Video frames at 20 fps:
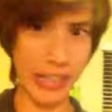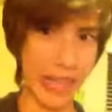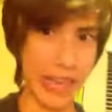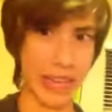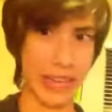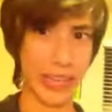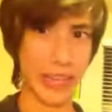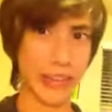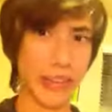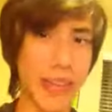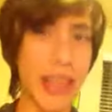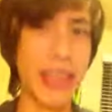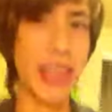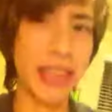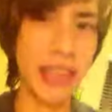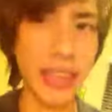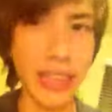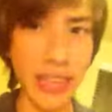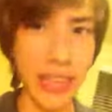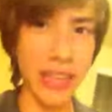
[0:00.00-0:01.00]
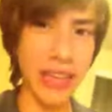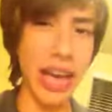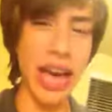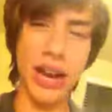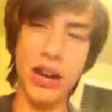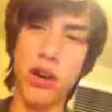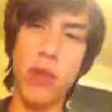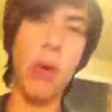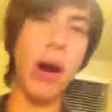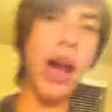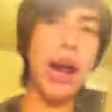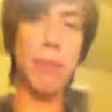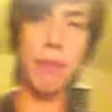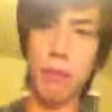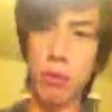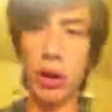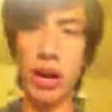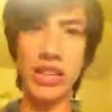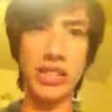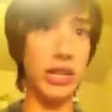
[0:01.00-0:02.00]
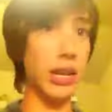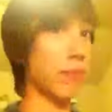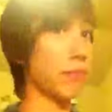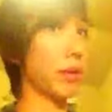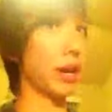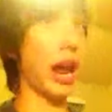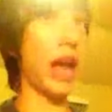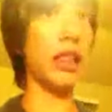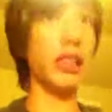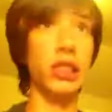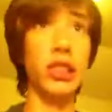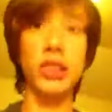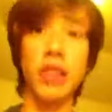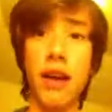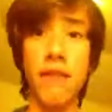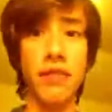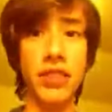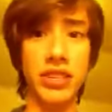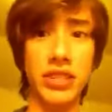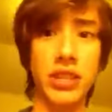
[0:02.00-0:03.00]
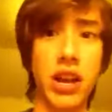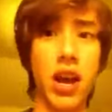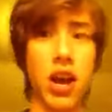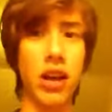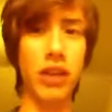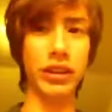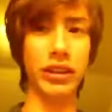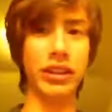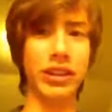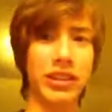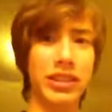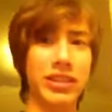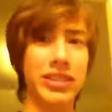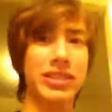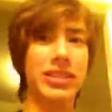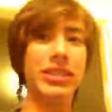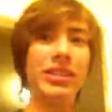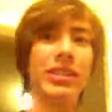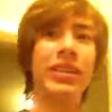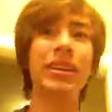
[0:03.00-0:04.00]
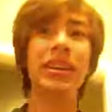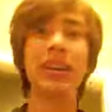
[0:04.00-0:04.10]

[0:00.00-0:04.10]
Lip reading: like it. I don't know why I memorized it, but I love the song, because